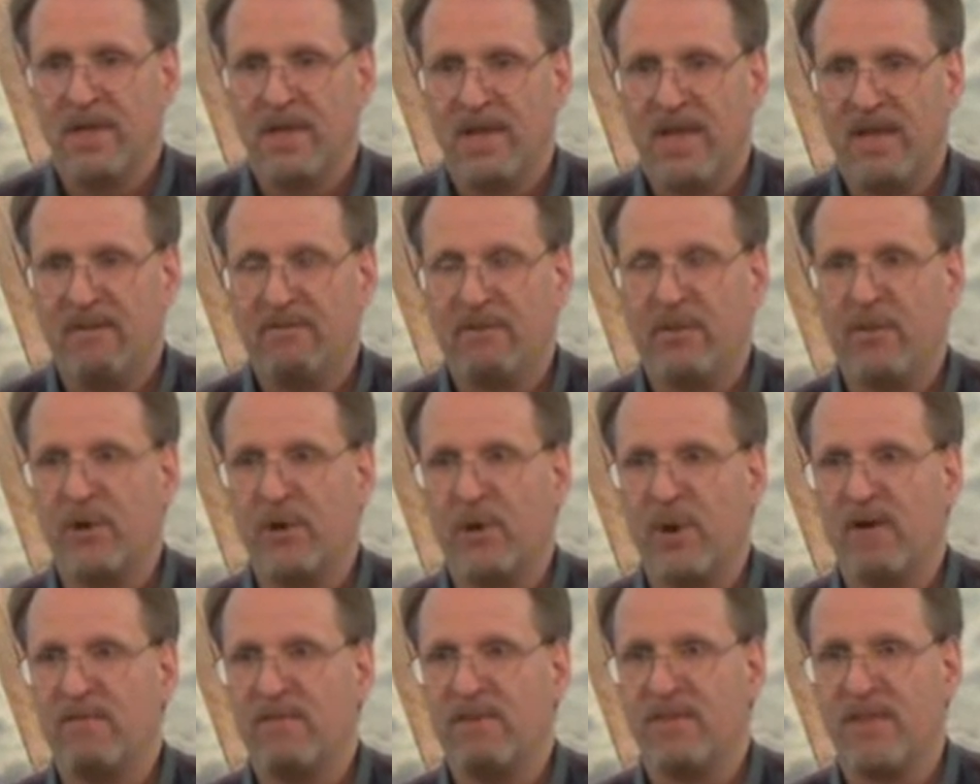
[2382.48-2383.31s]
Even
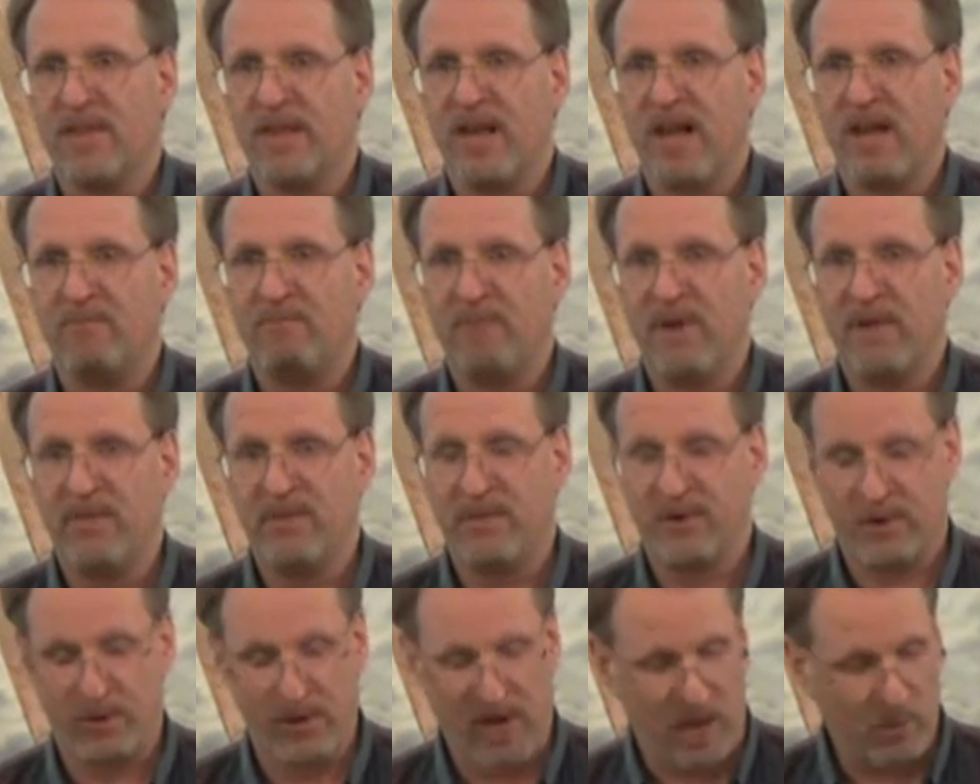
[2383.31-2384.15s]
through everything I've been
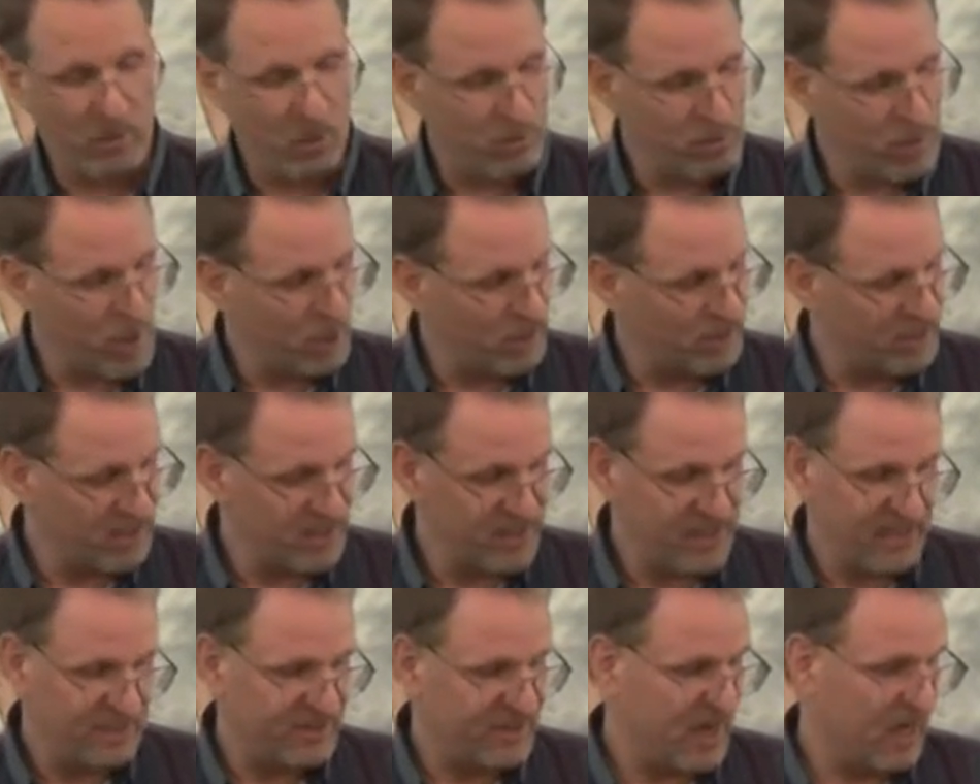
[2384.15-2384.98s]
through, and I won't go into
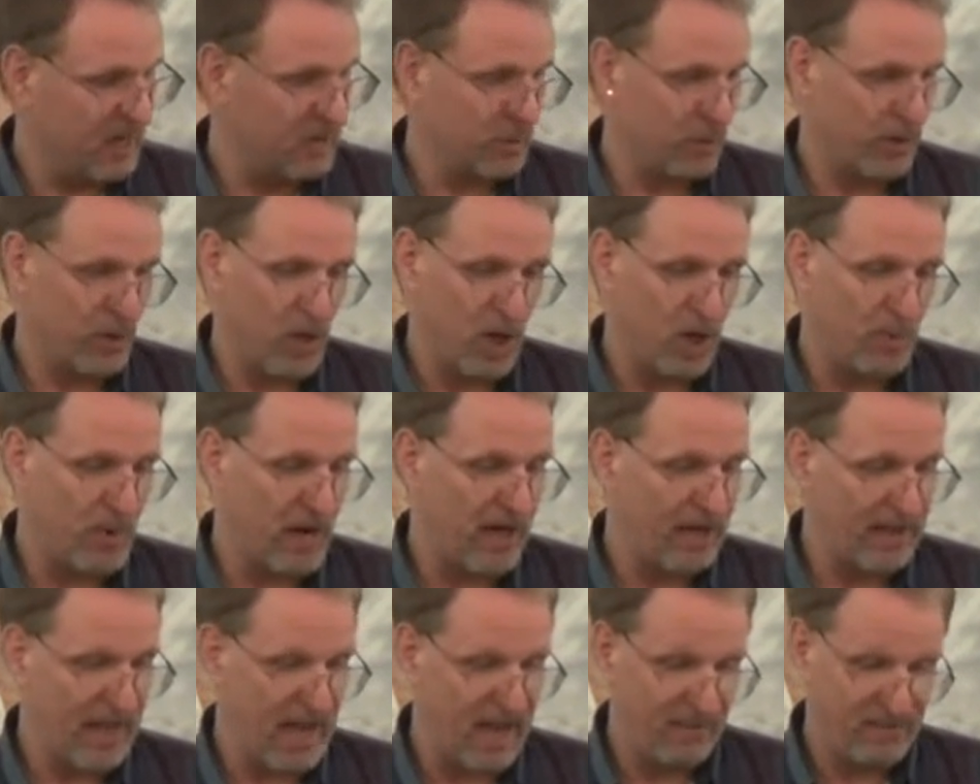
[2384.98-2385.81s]
details with all
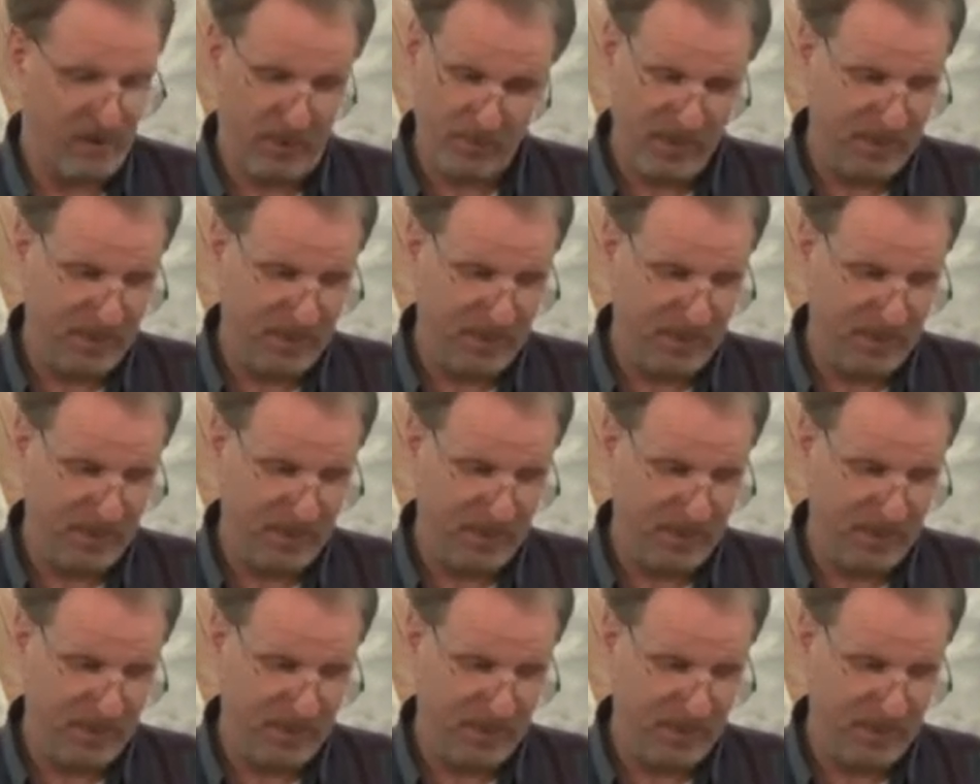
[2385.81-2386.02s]
my life.